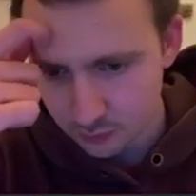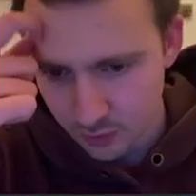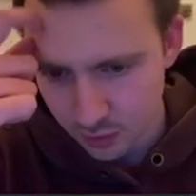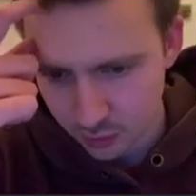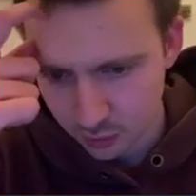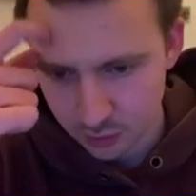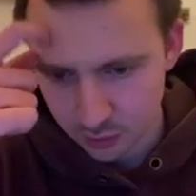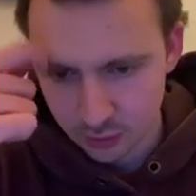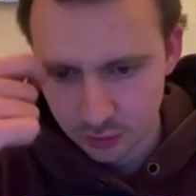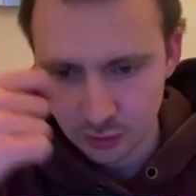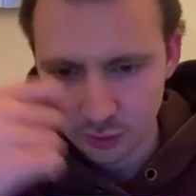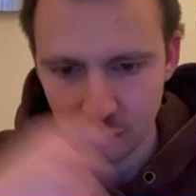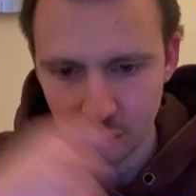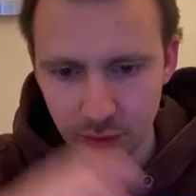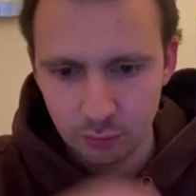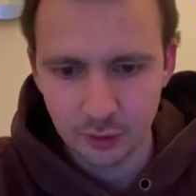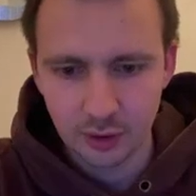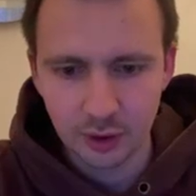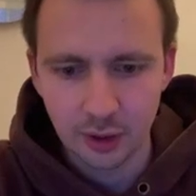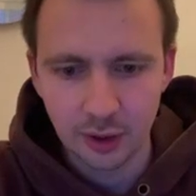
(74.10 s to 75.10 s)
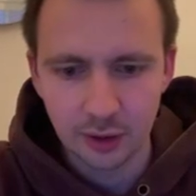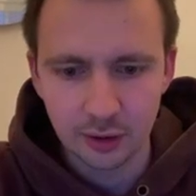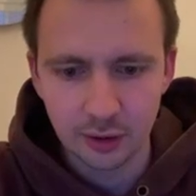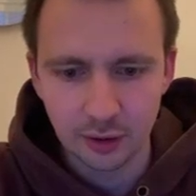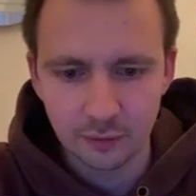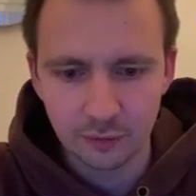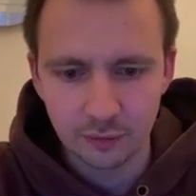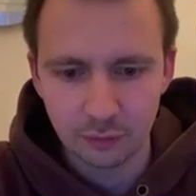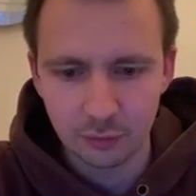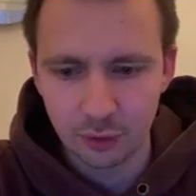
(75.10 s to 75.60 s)
You continue with knight
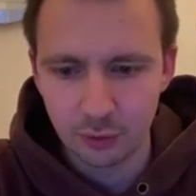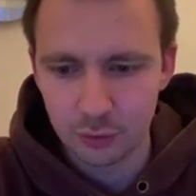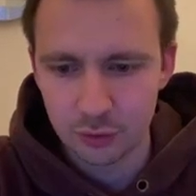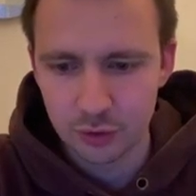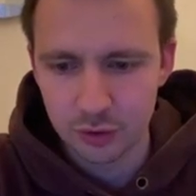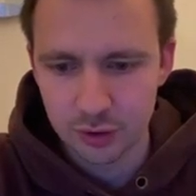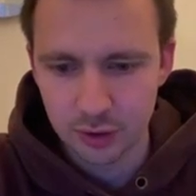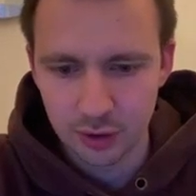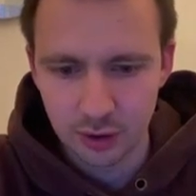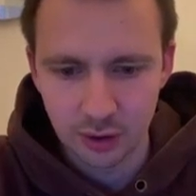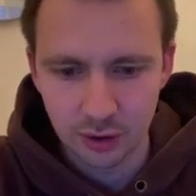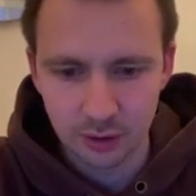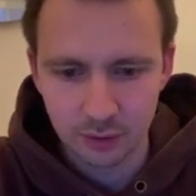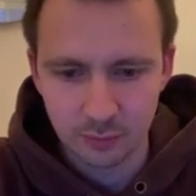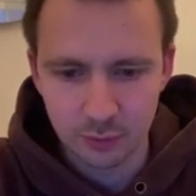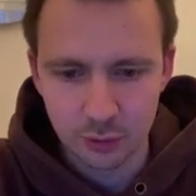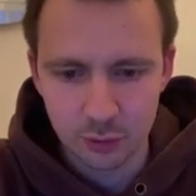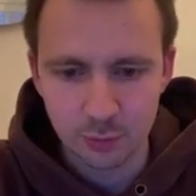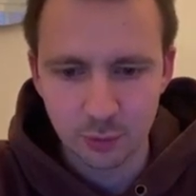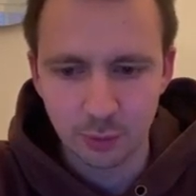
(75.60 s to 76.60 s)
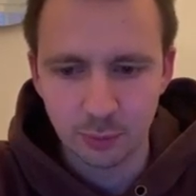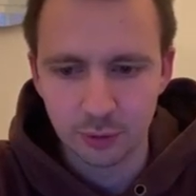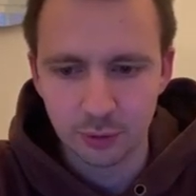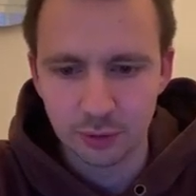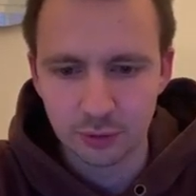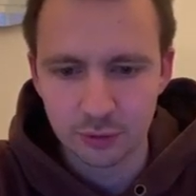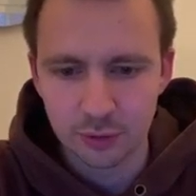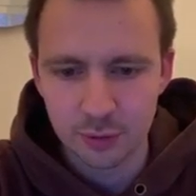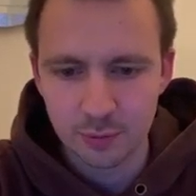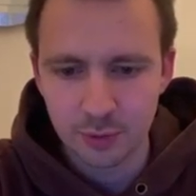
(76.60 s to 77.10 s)
f3, which is again the most
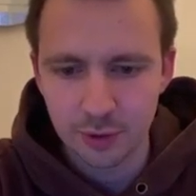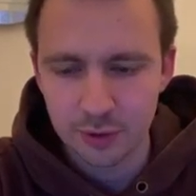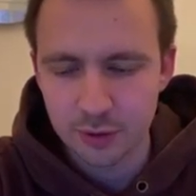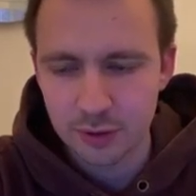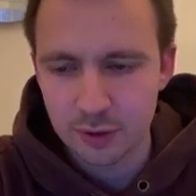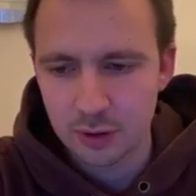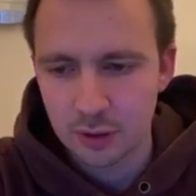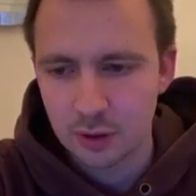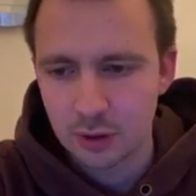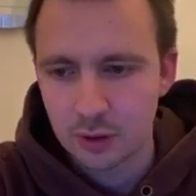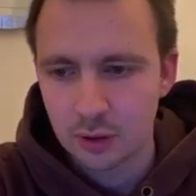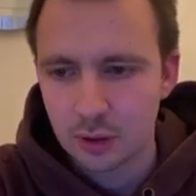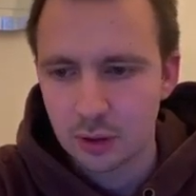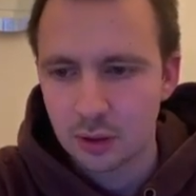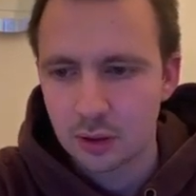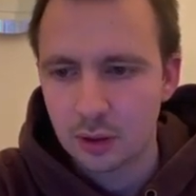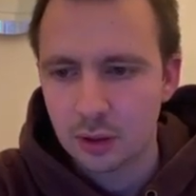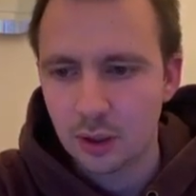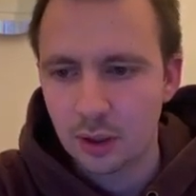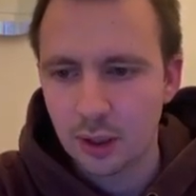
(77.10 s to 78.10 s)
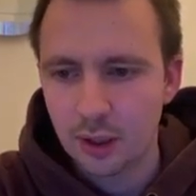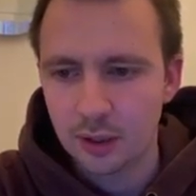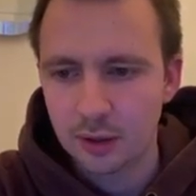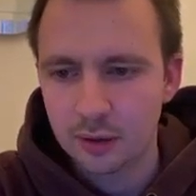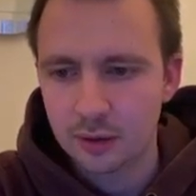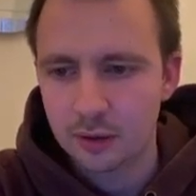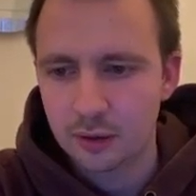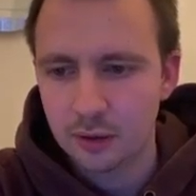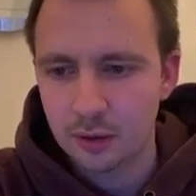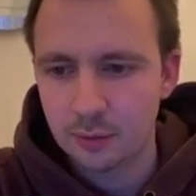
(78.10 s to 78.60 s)
popular response,
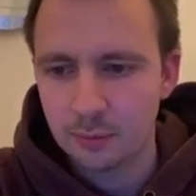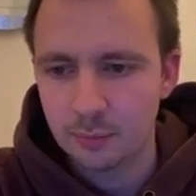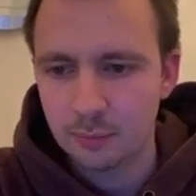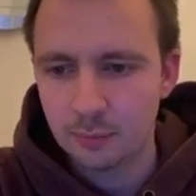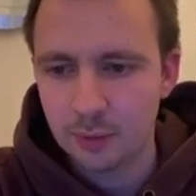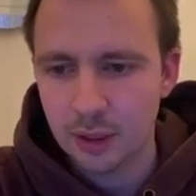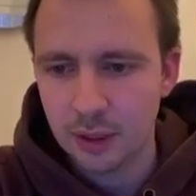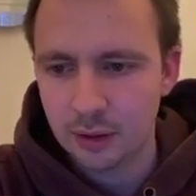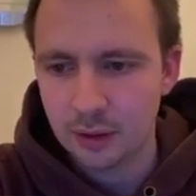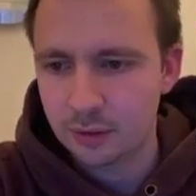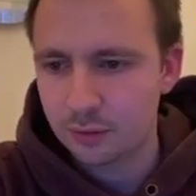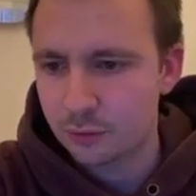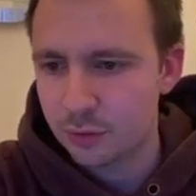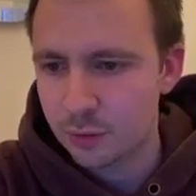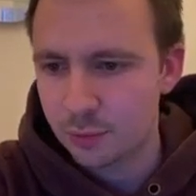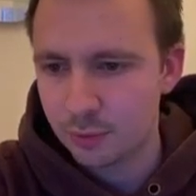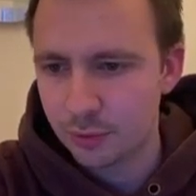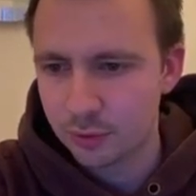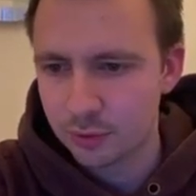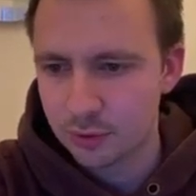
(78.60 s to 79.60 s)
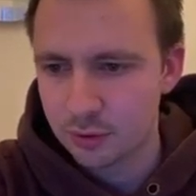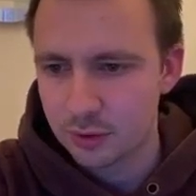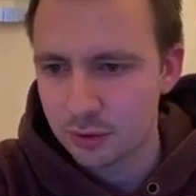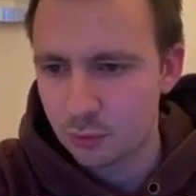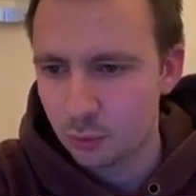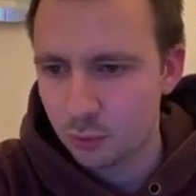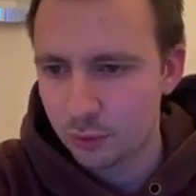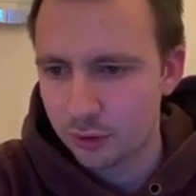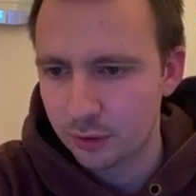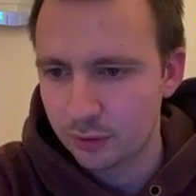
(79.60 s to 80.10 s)
and black
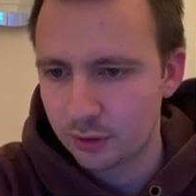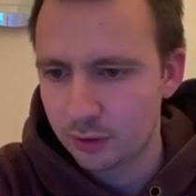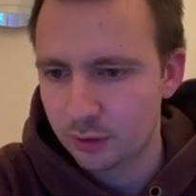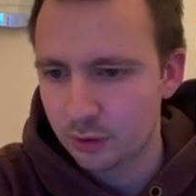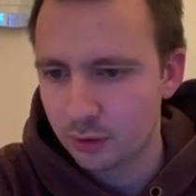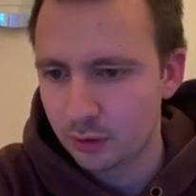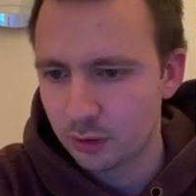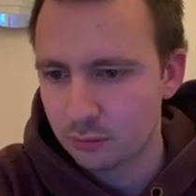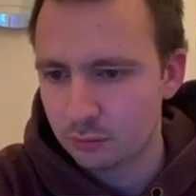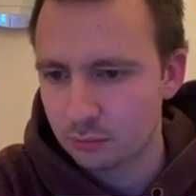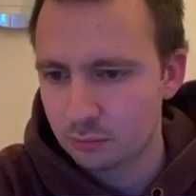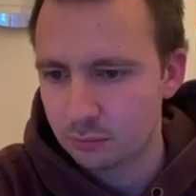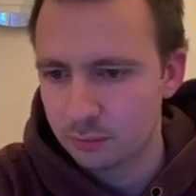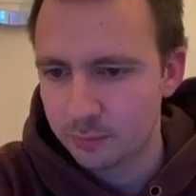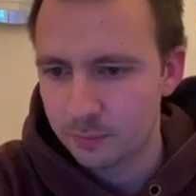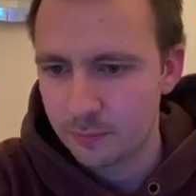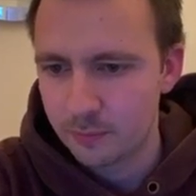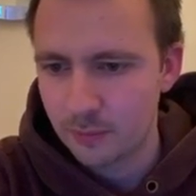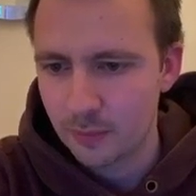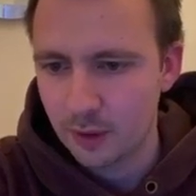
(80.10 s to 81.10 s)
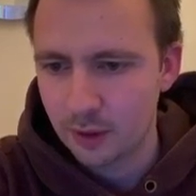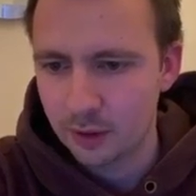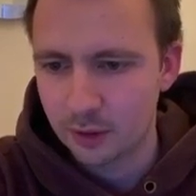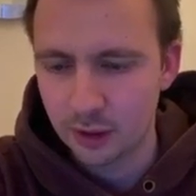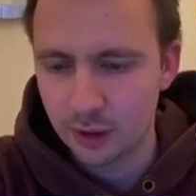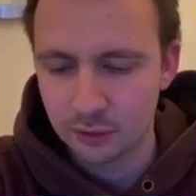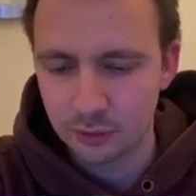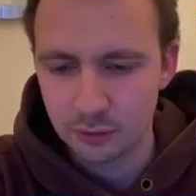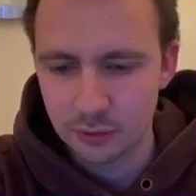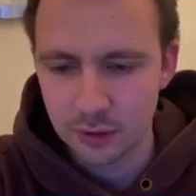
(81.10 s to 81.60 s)
responds with
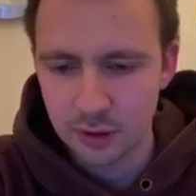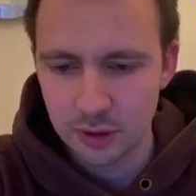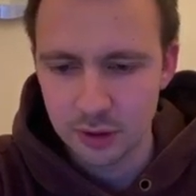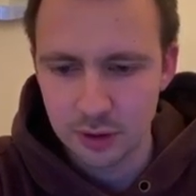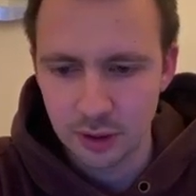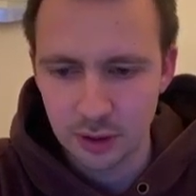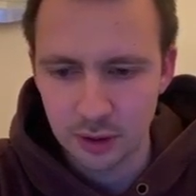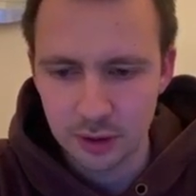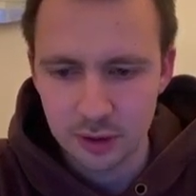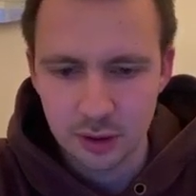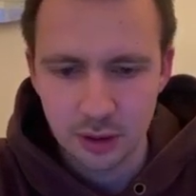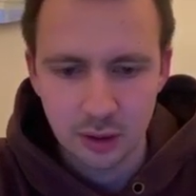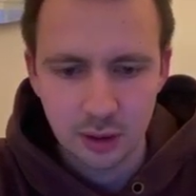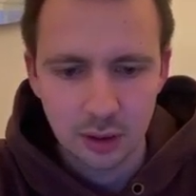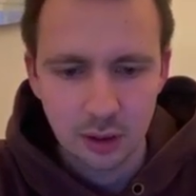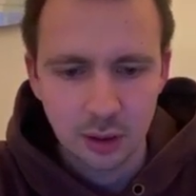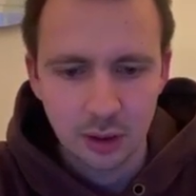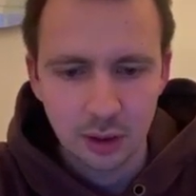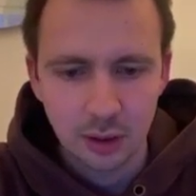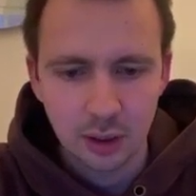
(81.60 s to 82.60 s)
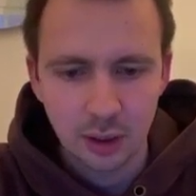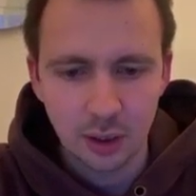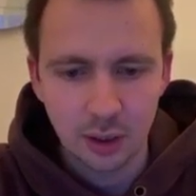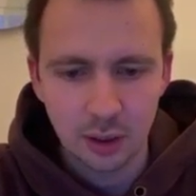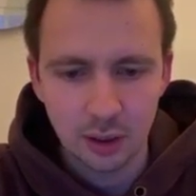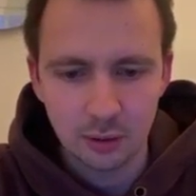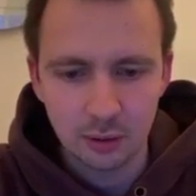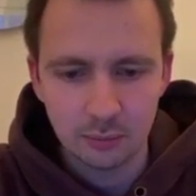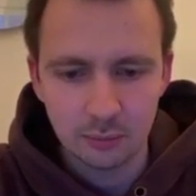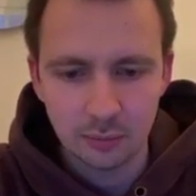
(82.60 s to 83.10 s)
knight to c6.
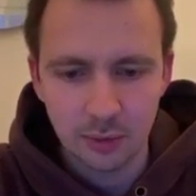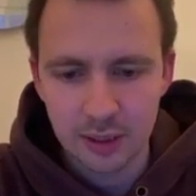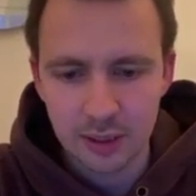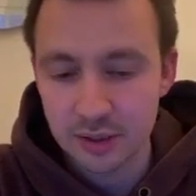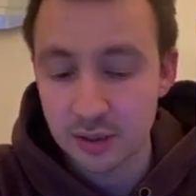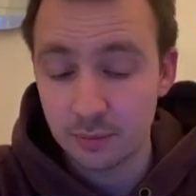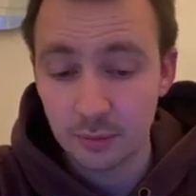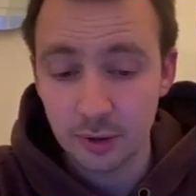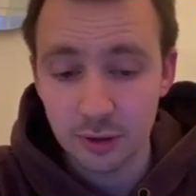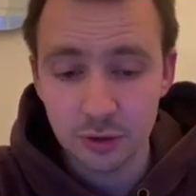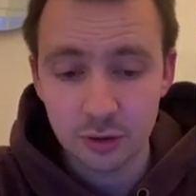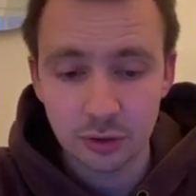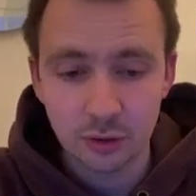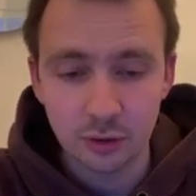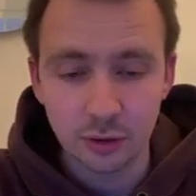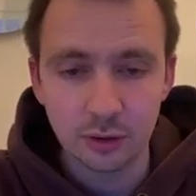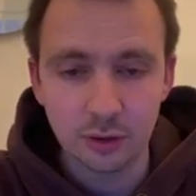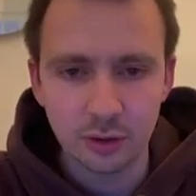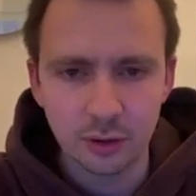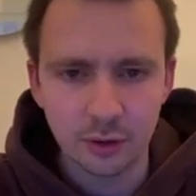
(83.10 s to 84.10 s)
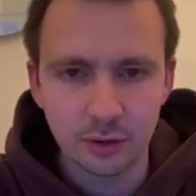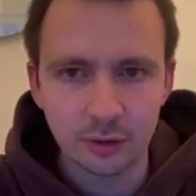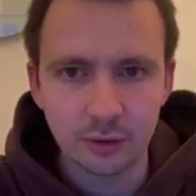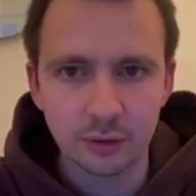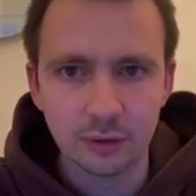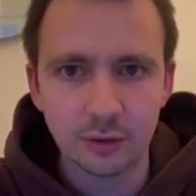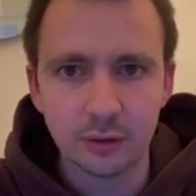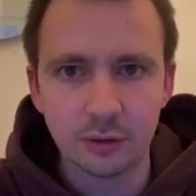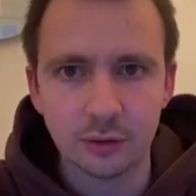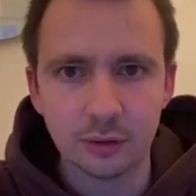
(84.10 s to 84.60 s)
As I mentioned
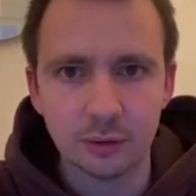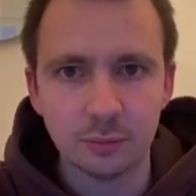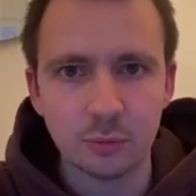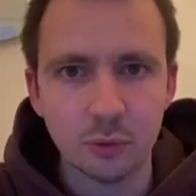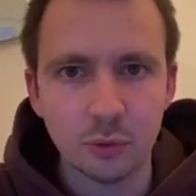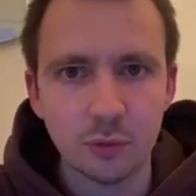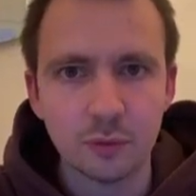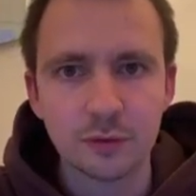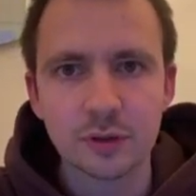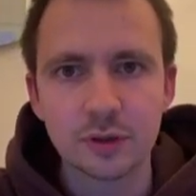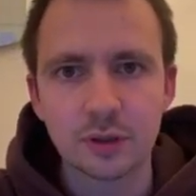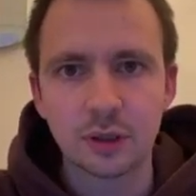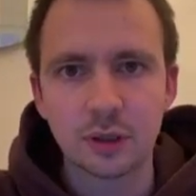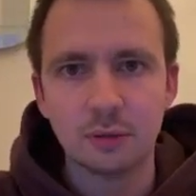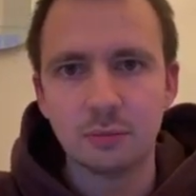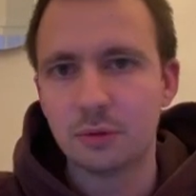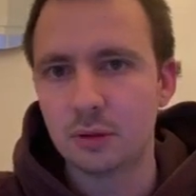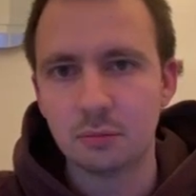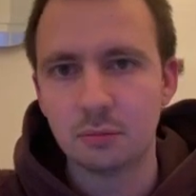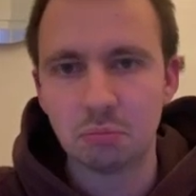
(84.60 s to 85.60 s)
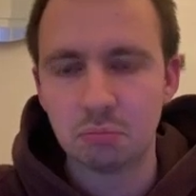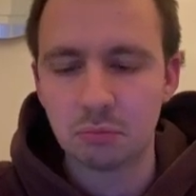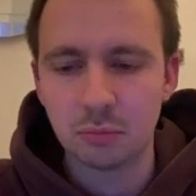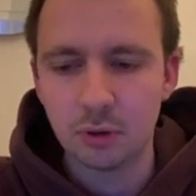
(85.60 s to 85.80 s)
earlier, the moves can be